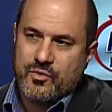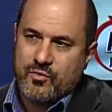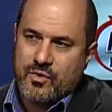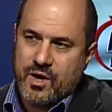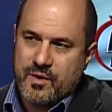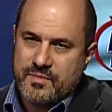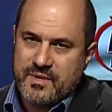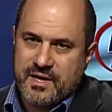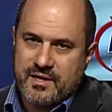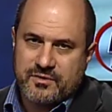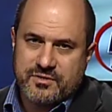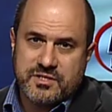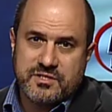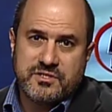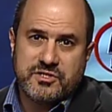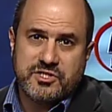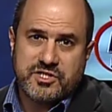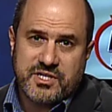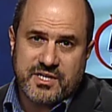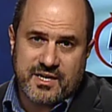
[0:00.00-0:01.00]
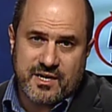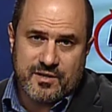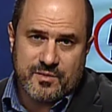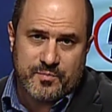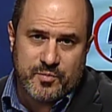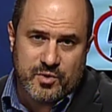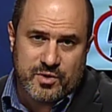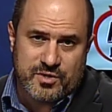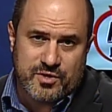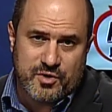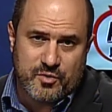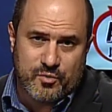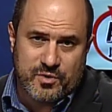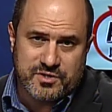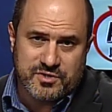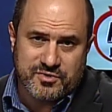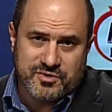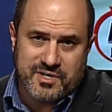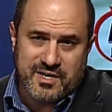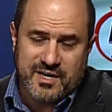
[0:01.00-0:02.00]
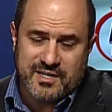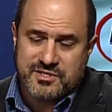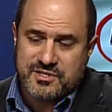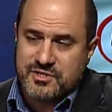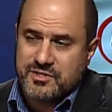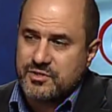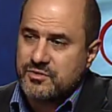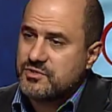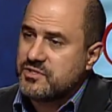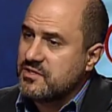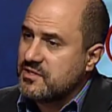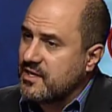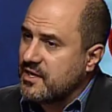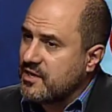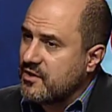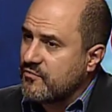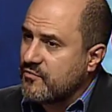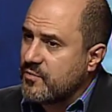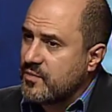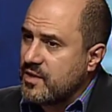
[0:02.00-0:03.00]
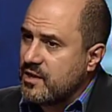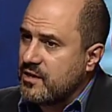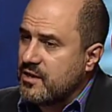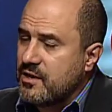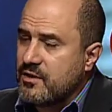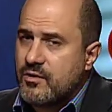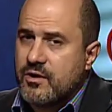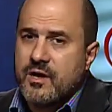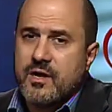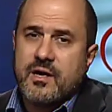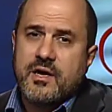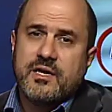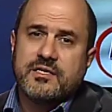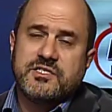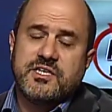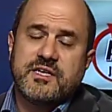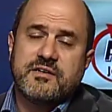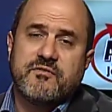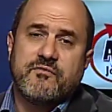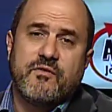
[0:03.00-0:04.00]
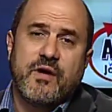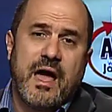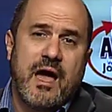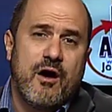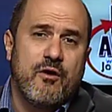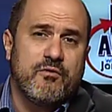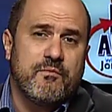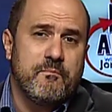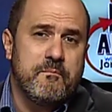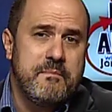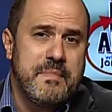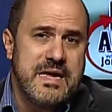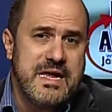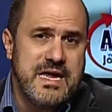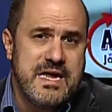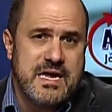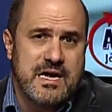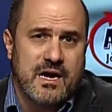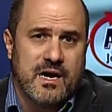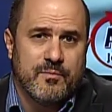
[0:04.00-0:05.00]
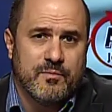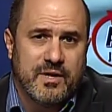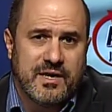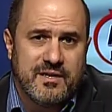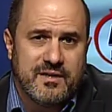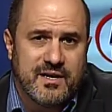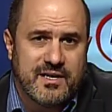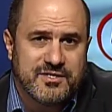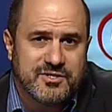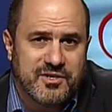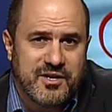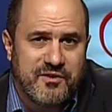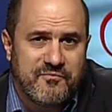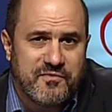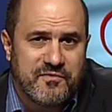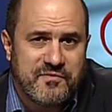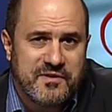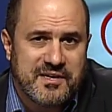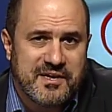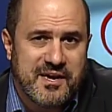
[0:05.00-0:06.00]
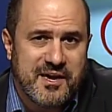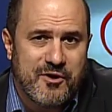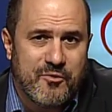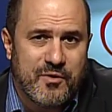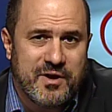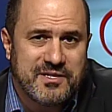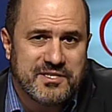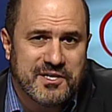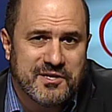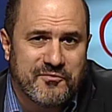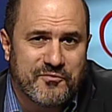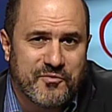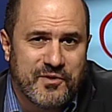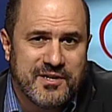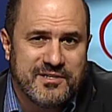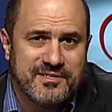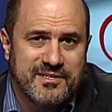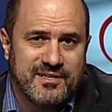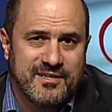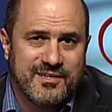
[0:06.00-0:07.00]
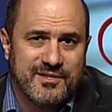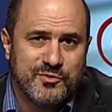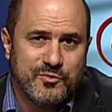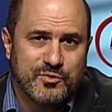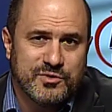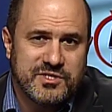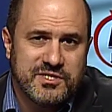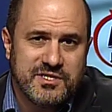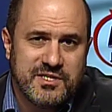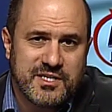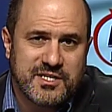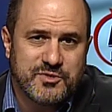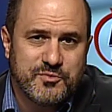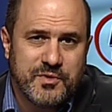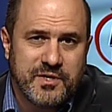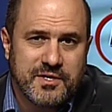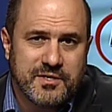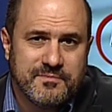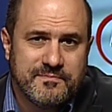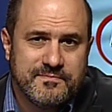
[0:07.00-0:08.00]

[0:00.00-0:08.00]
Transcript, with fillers: Rob Natelson, check out the book, The Original Constitution. Thank you for being here. Check out me. I'm late nights on 850 KOA. Tell a friend. We'll see you next week.